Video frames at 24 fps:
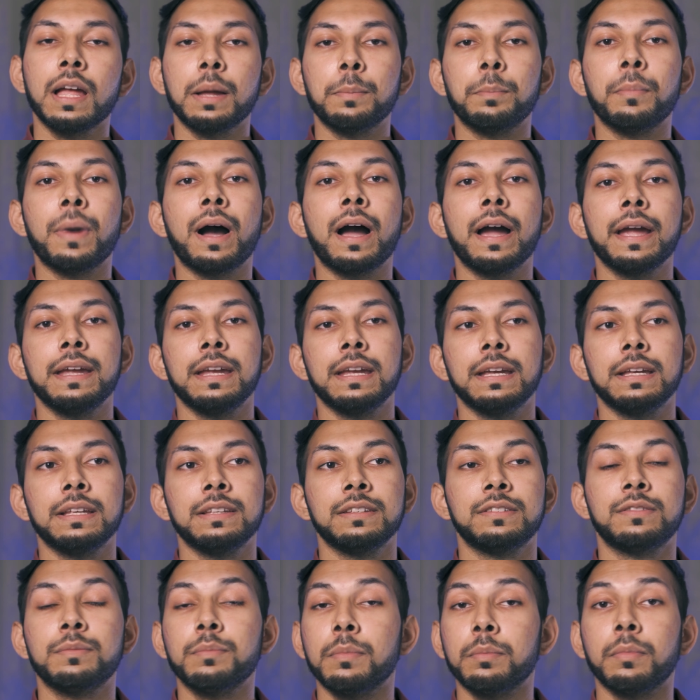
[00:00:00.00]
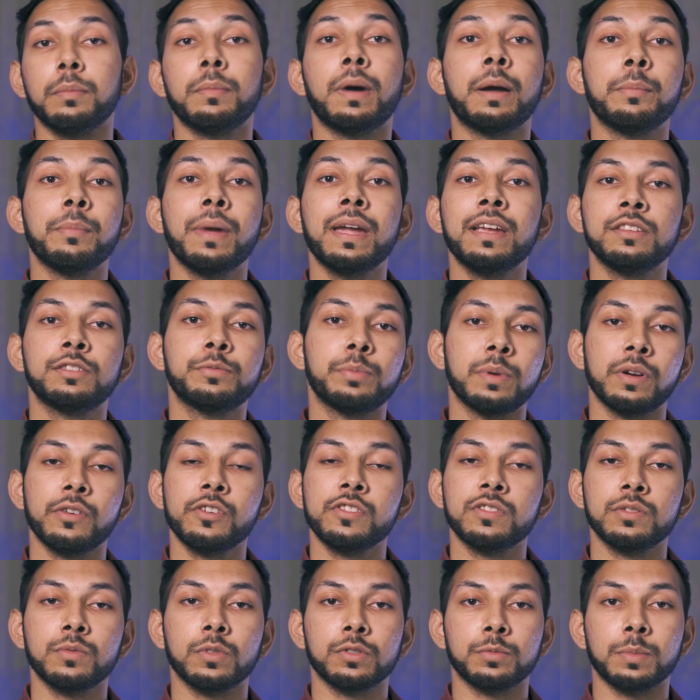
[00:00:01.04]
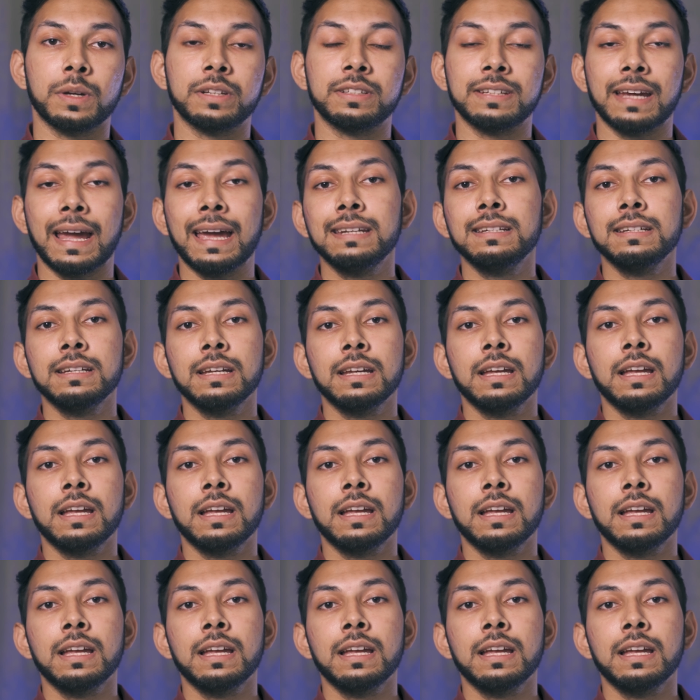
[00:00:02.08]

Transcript: My my main inspiration was my dad.